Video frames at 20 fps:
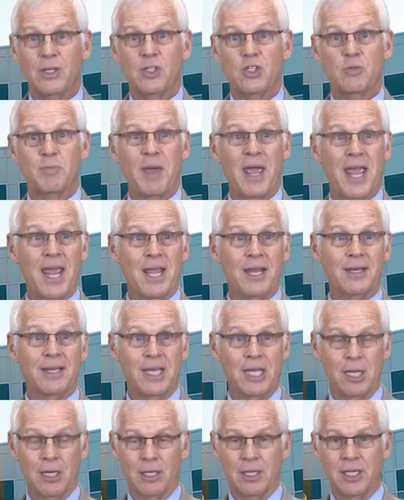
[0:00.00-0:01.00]
Spain,
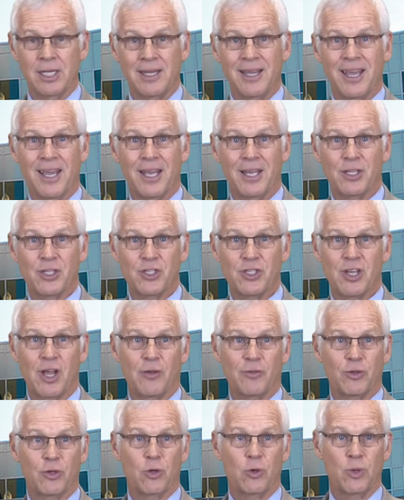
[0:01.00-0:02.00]
Italy, and
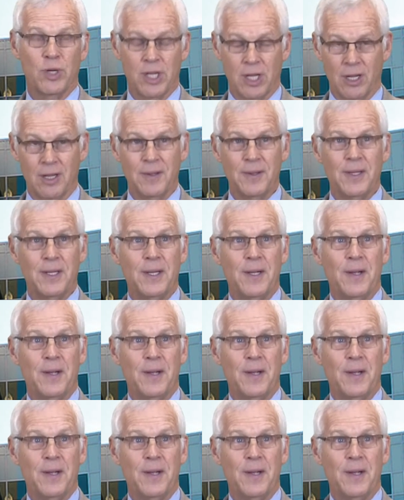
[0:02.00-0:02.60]
South Korea